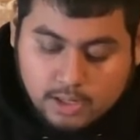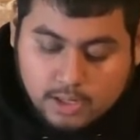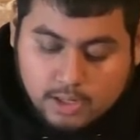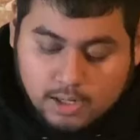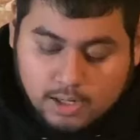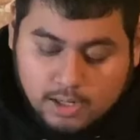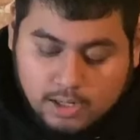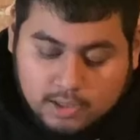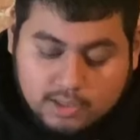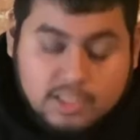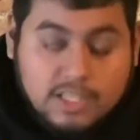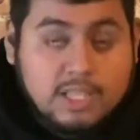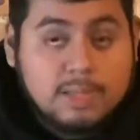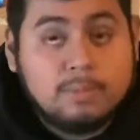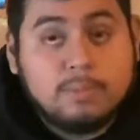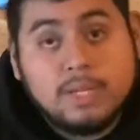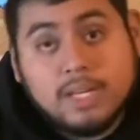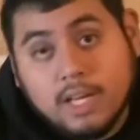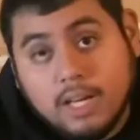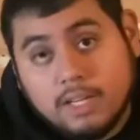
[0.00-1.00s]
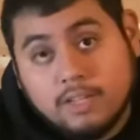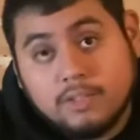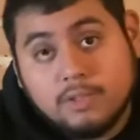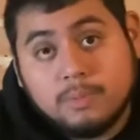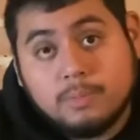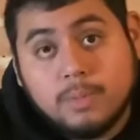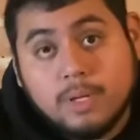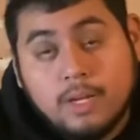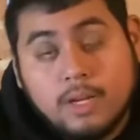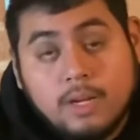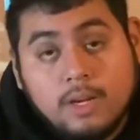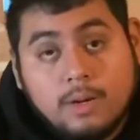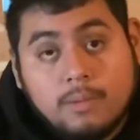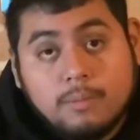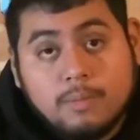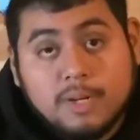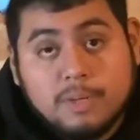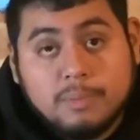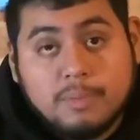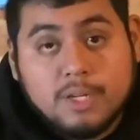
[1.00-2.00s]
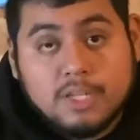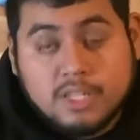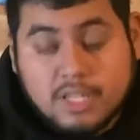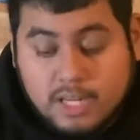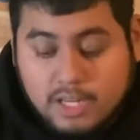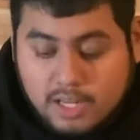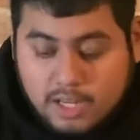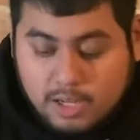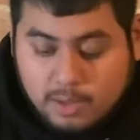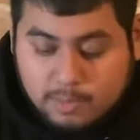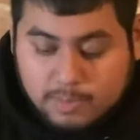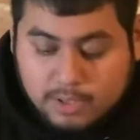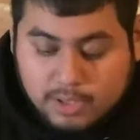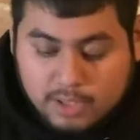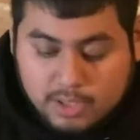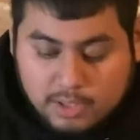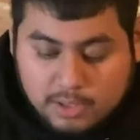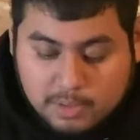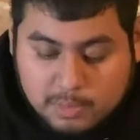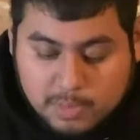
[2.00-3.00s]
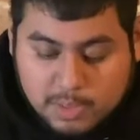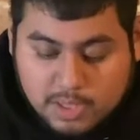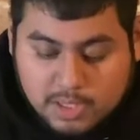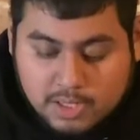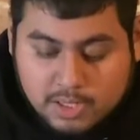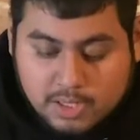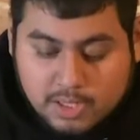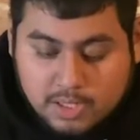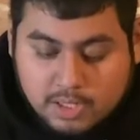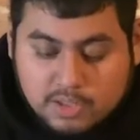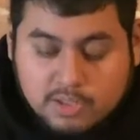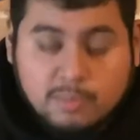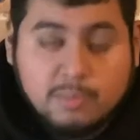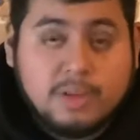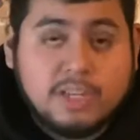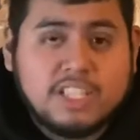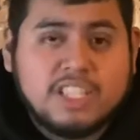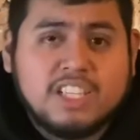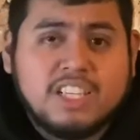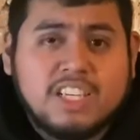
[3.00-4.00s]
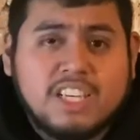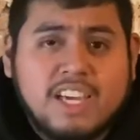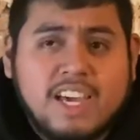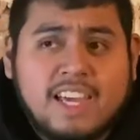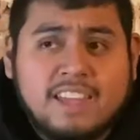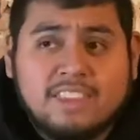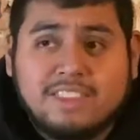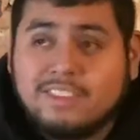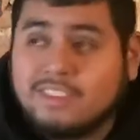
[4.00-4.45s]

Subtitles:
a team behind him, pretty much kind of helping him, and somebody at the